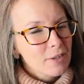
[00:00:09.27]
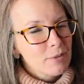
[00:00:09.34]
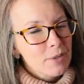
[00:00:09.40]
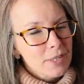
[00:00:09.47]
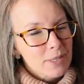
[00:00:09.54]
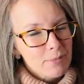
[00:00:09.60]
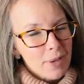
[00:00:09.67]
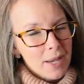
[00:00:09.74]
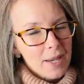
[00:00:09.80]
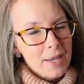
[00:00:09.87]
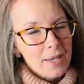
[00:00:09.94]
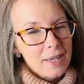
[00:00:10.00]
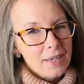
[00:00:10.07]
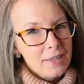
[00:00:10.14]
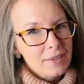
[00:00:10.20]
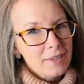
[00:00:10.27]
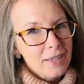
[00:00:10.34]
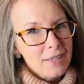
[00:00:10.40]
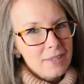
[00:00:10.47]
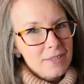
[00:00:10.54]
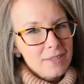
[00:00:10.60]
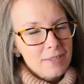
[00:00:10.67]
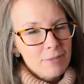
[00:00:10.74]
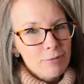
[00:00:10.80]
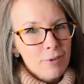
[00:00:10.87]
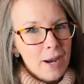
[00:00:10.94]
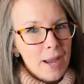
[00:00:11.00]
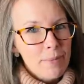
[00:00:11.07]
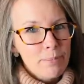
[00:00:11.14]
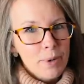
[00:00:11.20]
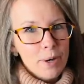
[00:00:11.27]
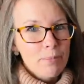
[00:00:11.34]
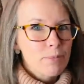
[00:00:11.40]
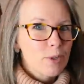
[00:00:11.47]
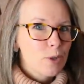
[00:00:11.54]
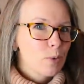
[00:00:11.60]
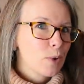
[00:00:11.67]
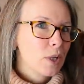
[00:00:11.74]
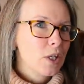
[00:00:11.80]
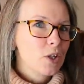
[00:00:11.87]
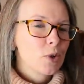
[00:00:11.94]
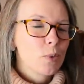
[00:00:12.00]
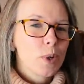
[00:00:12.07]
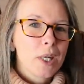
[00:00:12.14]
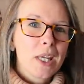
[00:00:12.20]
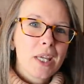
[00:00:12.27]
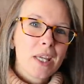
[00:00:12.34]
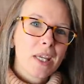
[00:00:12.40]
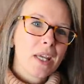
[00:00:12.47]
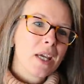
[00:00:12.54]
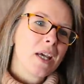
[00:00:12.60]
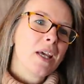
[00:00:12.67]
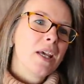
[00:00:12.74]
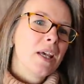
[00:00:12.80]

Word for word: It was my Let's Wrap Up 2020,